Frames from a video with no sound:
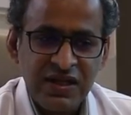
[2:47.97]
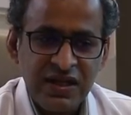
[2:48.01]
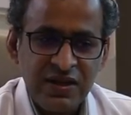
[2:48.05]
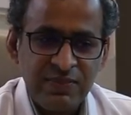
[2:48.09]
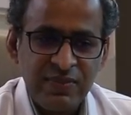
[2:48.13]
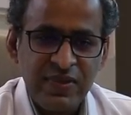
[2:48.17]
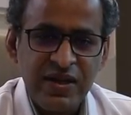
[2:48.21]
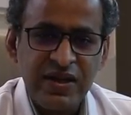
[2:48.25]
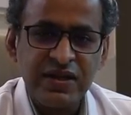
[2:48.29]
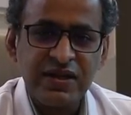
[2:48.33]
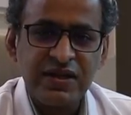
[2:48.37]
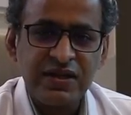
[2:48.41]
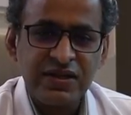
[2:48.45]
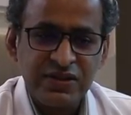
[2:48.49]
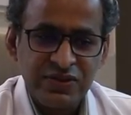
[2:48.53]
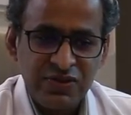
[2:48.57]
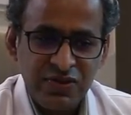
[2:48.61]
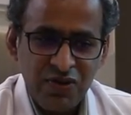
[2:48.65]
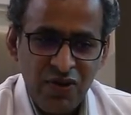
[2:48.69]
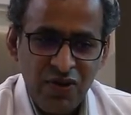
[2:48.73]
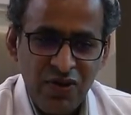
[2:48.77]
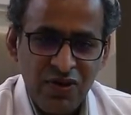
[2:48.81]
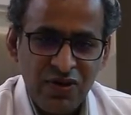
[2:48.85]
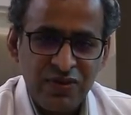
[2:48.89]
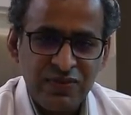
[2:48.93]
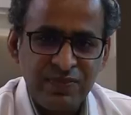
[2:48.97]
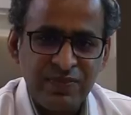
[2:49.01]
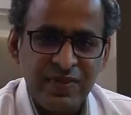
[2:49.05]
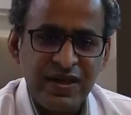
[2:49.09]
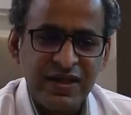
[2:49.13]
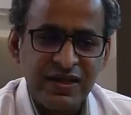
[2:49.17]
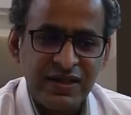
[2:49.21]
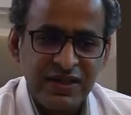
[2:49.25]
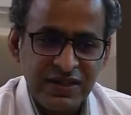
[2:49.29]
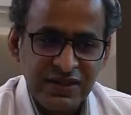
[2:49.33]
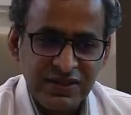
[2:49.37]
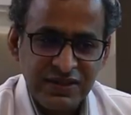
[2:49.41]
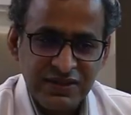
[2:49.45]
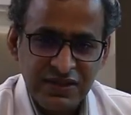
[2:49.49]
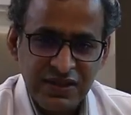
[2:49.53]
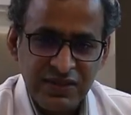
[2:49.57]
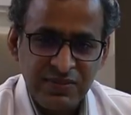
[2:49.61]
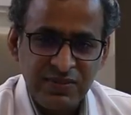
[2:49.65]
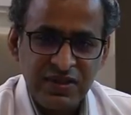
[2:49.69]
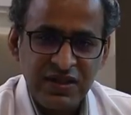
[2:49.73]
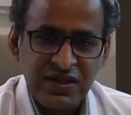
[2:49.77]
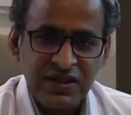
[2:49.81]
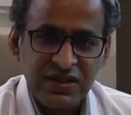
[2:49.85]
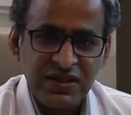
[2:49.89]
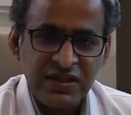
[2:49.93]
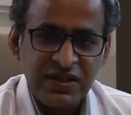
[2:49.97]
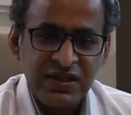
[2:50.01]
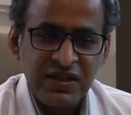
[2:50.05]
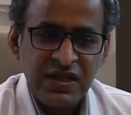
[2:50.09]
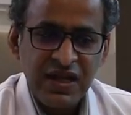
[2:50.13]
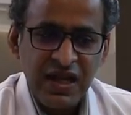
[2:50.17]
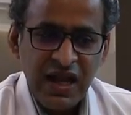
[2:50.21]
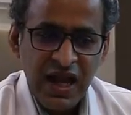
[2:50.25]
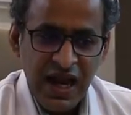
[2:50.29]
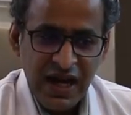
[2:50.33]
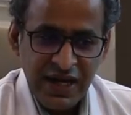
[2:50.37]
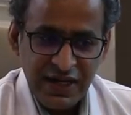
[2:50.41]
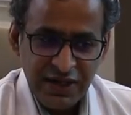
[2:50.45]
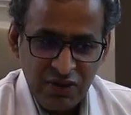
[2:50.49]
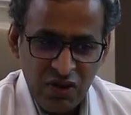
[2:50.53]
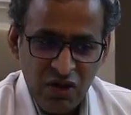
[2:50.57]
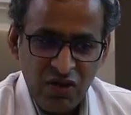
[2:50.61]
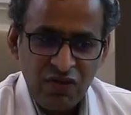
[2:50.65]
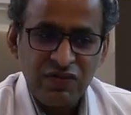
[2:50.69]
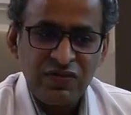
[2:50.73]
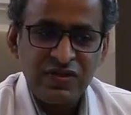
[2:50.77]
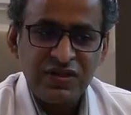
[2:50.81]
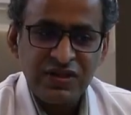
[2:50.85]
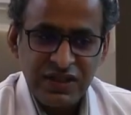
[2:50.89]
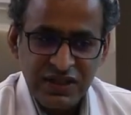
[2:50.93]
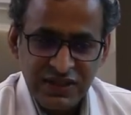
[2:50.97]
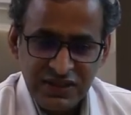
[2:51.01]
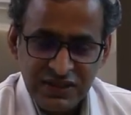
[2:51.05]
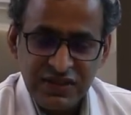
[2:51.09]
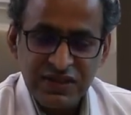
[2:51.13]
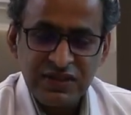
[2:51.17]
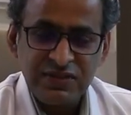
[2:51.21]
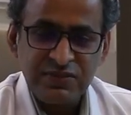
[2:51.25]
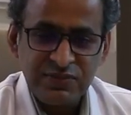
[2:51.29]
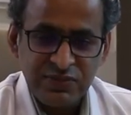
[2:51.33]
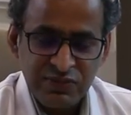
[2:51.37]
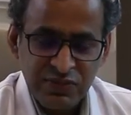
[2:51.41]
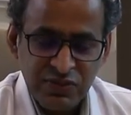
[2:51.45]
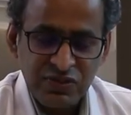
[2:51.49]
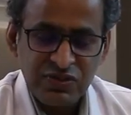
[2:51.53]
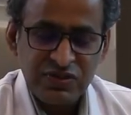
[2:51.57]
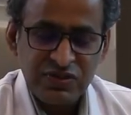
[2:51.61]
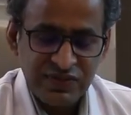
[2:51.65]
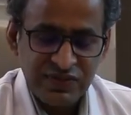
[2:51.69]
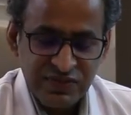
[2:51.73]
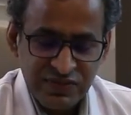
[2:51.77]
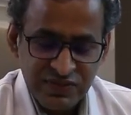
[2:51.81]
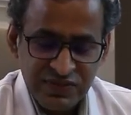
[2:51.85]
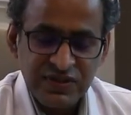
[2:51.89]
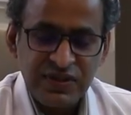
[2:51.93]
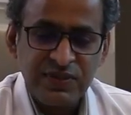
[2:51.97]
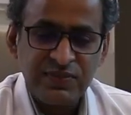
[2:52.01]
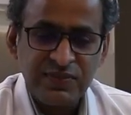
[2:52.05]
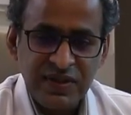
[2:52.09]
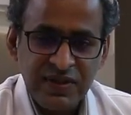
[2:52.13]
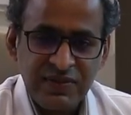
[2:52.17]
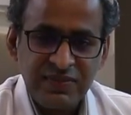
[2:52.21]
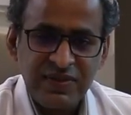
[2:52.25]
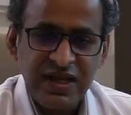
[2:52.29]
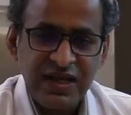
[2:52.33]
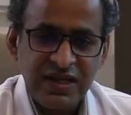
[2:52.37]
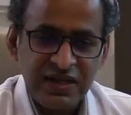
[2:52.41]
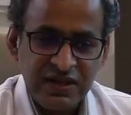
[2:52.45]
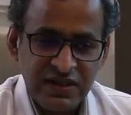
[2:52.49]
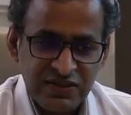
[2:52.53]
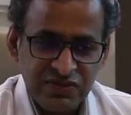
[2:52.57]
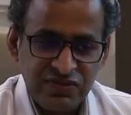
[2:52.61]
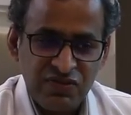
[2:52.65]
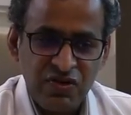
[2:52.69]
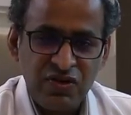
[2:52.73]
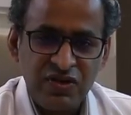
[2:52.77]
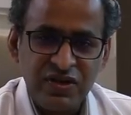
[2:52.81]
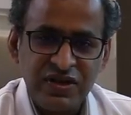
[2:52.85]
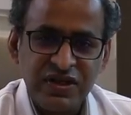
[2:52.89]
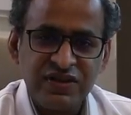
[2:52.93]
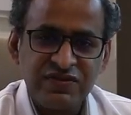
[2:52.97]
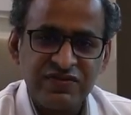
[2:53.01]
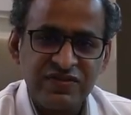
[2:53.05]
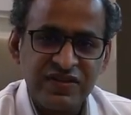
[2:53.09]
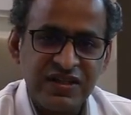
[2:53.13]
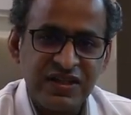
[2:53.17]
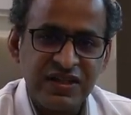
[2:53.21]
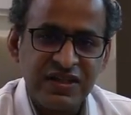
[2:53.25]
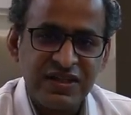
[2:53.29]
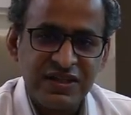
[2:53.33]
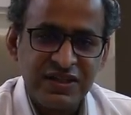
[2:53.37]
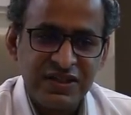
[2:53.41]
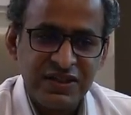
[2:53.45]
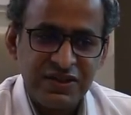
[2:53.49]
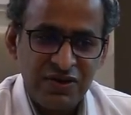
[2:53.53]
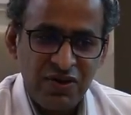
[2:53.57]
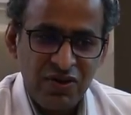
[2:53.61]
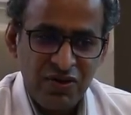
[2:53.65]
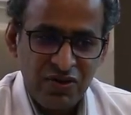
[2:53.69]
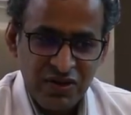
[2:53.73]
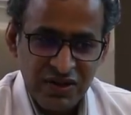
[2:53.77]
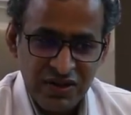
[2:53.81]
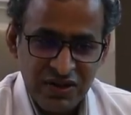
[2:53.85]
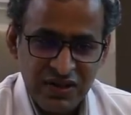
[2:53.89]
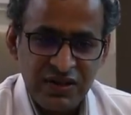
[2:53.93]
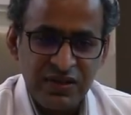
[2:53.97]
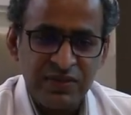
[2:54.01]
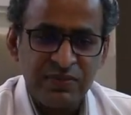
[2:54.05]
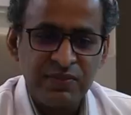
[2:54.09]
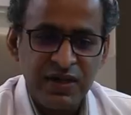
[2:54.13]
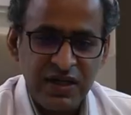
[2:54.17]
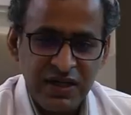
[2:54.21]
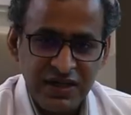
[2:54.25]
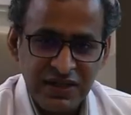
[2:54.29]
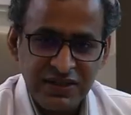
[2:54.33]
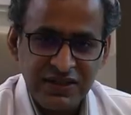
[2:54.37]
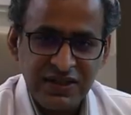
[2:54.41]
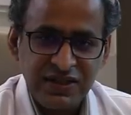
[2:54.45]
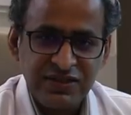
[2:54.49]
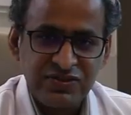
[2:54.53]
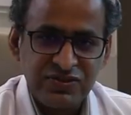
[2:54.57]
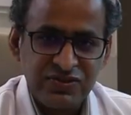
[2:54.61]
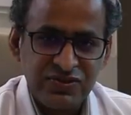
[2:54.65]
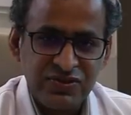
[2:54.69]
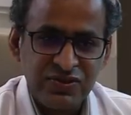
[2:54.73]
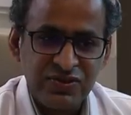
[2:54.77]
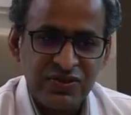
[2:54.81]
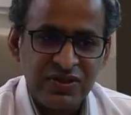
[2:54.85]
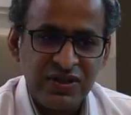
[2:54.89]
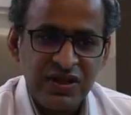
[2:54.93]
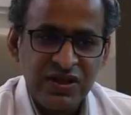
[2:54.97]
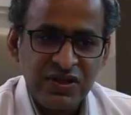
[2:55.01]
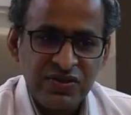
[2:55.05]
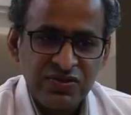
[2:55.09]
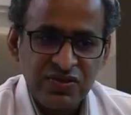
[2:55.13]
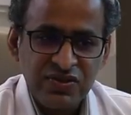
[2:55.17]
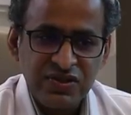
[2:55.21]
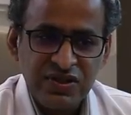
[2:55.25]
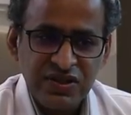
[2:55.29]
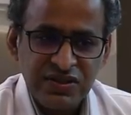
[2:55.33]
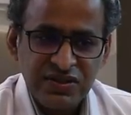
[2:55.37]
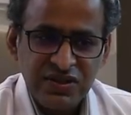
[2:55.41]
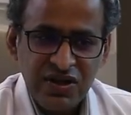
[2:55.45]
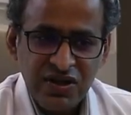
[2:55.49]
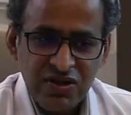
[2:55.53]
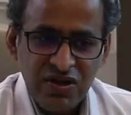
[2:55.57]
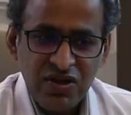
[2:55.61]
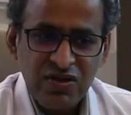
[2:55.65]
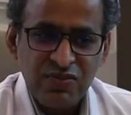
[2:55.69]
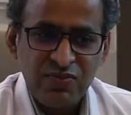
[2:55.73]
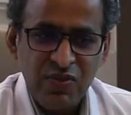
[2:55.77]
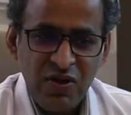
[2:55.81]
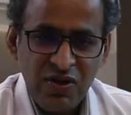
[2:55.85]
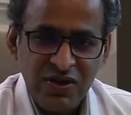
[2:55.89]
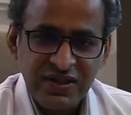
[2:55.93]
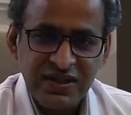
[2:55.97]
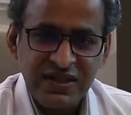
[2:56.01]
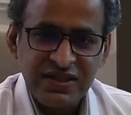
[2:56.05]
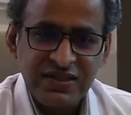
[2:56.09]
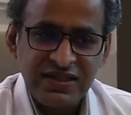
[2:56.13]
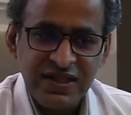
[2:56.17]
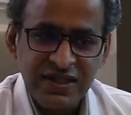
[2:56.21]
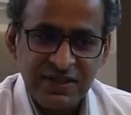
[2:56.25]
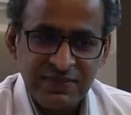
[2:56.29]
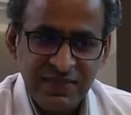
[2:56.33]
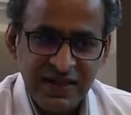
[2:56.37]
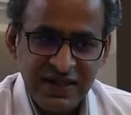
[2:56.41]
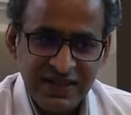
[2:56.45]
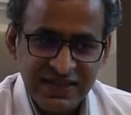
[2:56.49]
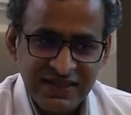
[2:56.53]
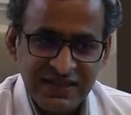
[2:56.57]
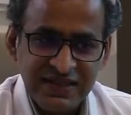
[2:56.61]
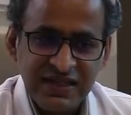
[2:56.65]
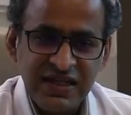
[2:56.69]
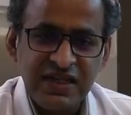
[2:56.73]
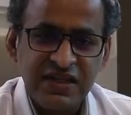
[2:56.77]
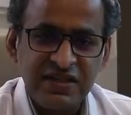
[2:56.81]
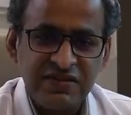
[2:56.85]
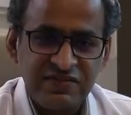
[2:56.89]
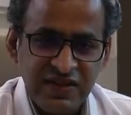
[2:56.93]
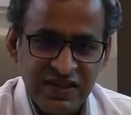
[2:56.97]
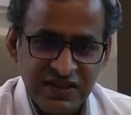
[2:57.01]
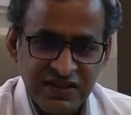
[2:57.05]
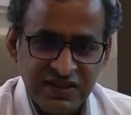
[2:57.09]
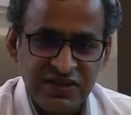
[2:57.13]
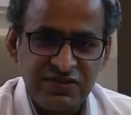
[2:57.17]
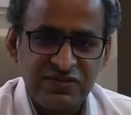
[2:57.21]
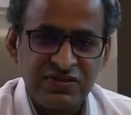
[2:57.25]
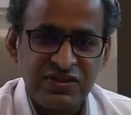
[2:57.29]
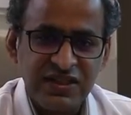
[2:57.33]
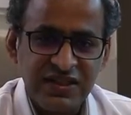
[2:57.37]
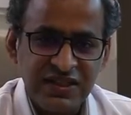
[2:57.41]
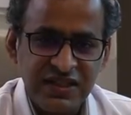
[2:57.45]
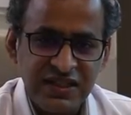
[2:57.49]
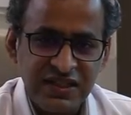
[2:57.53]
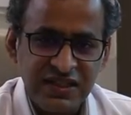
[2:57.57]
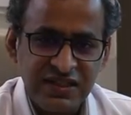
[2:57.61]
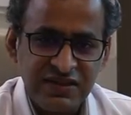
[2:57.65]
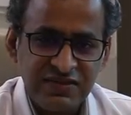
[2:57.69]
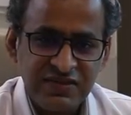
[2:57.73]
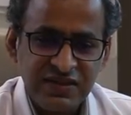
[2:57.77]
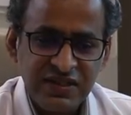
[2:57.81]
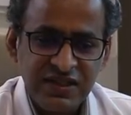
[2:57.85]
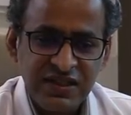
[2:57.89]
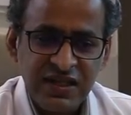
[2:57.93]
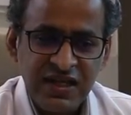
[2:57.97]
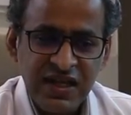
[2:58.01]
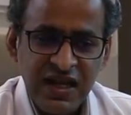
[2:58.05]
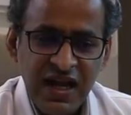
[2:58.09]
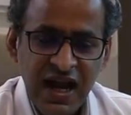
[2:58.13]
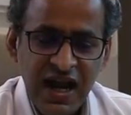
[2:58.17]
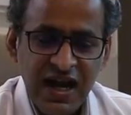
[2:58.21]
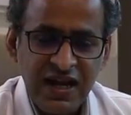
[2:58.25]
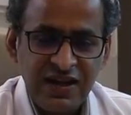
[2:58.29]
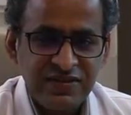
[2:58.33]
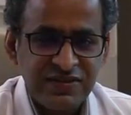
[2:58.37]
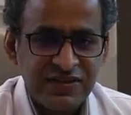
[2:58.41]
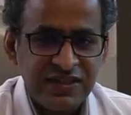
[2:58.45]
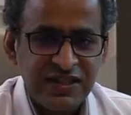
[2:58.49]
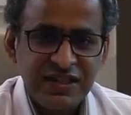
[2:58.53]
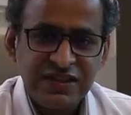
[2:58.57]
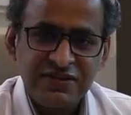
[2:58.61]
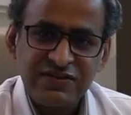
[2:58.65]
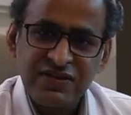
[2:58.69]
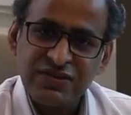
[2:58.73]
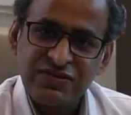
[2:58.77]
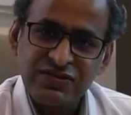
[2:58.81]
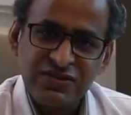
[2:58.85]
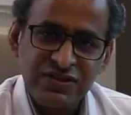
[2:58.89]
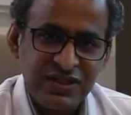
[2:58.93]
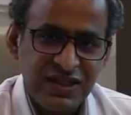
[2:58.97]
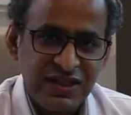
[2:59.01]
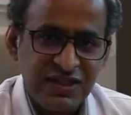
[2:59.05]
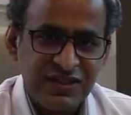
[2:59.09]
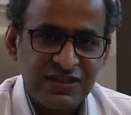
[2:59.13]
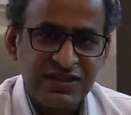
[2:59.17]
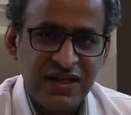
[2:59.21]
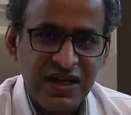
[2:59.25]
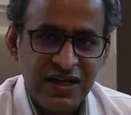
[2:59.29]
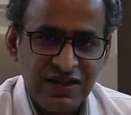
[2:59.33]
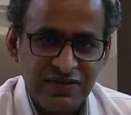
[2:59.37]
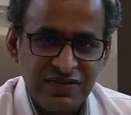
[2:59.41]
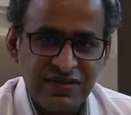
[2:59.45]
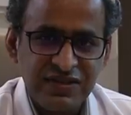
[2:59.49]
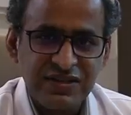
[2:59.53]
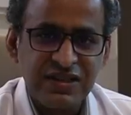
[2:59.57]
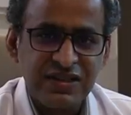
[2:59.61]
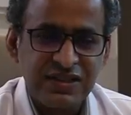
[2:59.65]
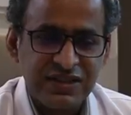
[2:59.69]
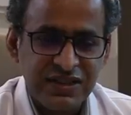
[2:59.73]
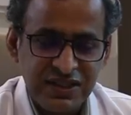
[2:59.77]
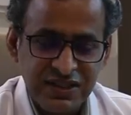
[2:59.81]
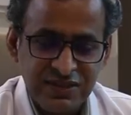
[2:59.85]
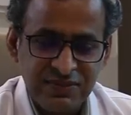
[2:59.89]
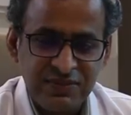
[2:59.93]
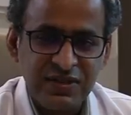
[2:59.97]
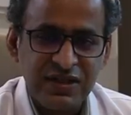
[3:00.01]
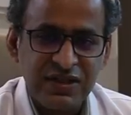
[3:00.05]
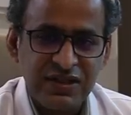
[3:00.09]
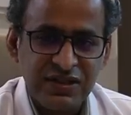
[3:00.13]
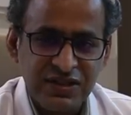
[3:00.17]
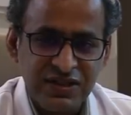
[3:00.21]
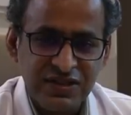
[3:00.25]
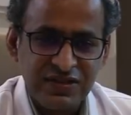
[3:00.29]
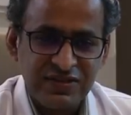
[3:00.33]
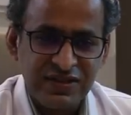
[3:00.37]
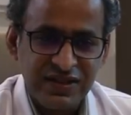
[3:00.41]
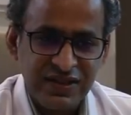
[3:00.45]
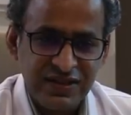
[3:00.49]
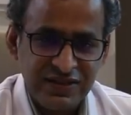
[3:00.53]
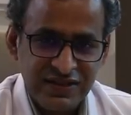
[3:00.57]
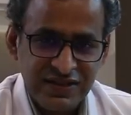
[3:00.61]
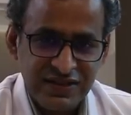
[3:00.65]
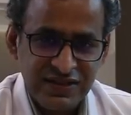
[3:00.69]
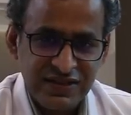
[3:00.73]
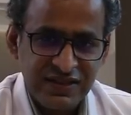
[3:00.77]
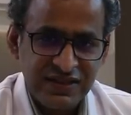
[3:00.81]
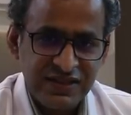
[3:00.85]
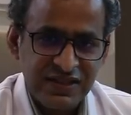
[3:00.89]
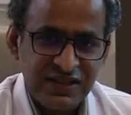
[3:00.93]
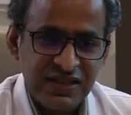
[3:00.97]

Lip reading: Pain in throat, pain in stomach, and along with other symptoms like swallowing difficulty or blood in the stool. So these all are pointers that bacterial infection we are dealing with, and straight away we can start with the treatment in these cases.